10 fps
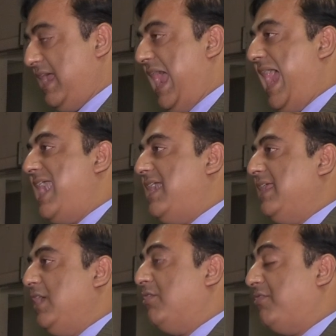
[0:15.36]

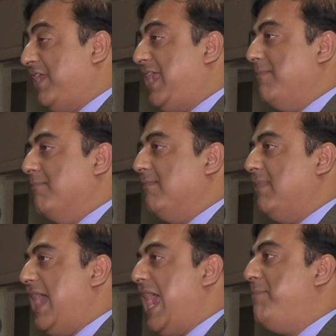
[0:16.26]
and your
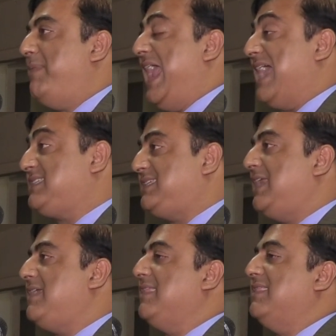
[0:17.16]
dream, and be
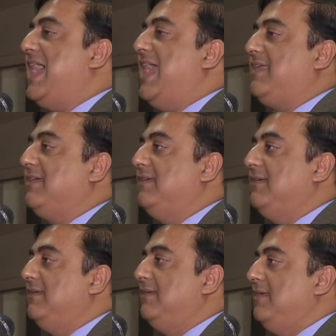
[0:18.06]
excellent in
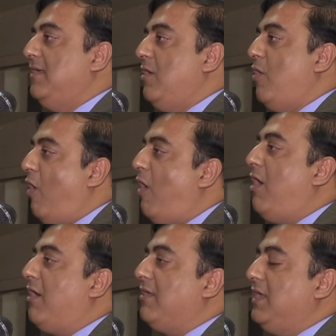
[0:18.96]
that,
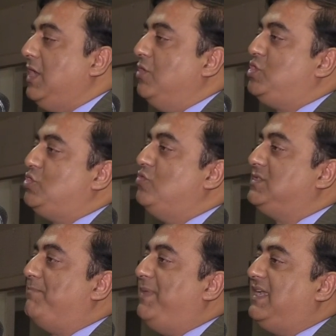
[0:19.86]
or you
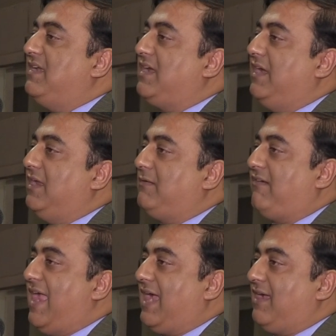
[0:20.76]
choose a beaten career
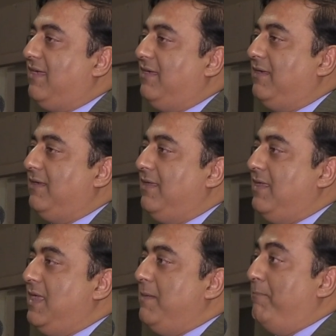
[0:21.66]
track.
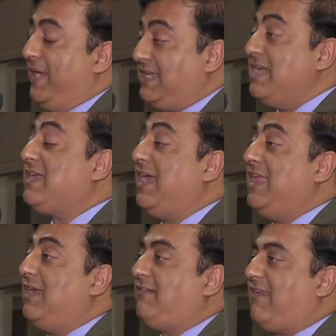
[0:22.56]
Beaten
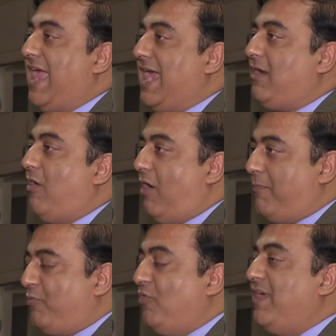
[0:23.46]
career track
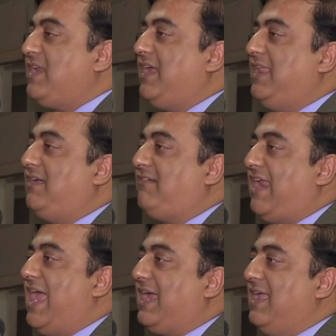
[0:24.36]
or proven career
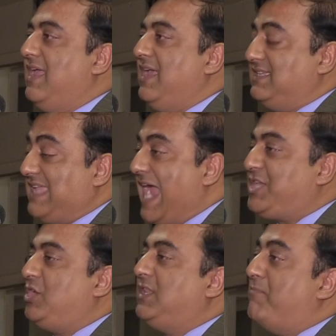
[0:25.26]
track is
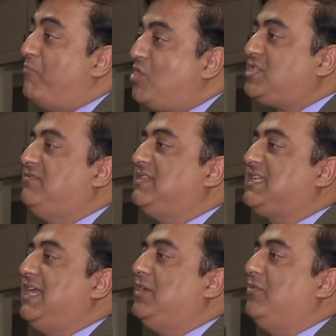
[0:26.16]
actually the most
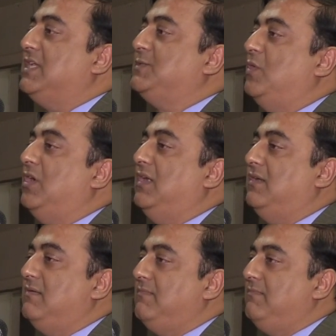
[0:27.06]
risky in today's
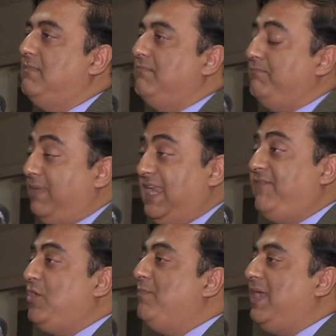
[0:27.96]
world.
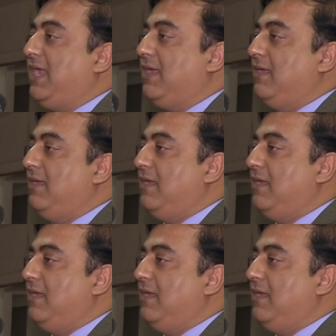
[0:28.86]
Believe you me,